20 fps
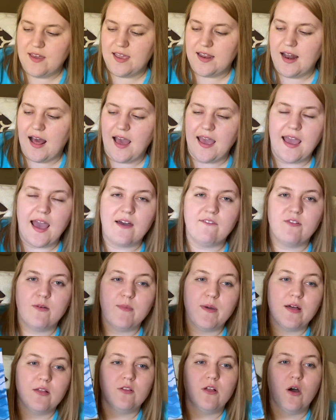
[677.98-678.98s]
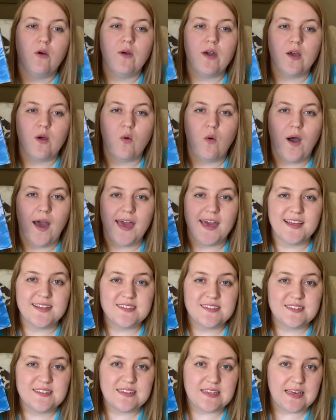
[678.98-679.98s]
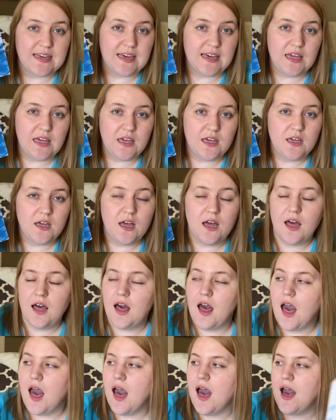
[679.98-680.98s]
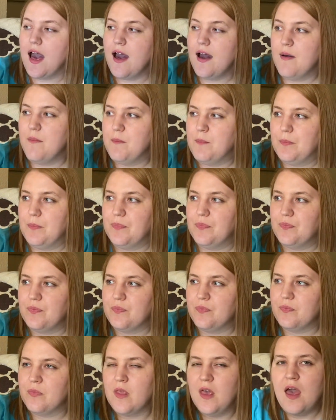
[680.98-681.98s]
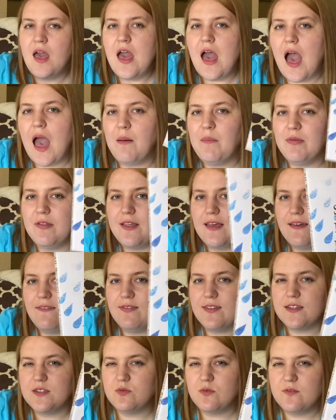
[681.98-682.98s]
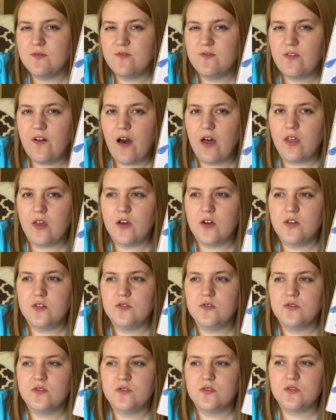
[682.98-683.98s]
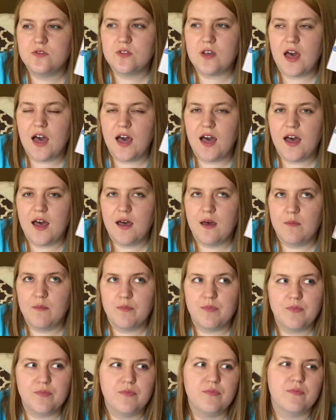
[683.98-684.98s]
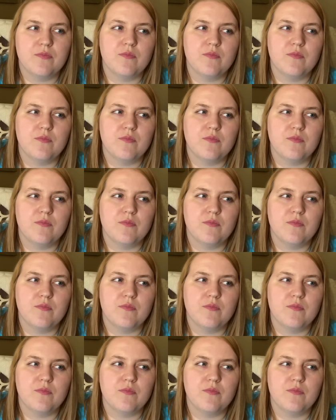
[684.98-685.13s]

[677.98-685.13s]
then I have From a Low and Quiet Sea. Um, I believe this one follows um,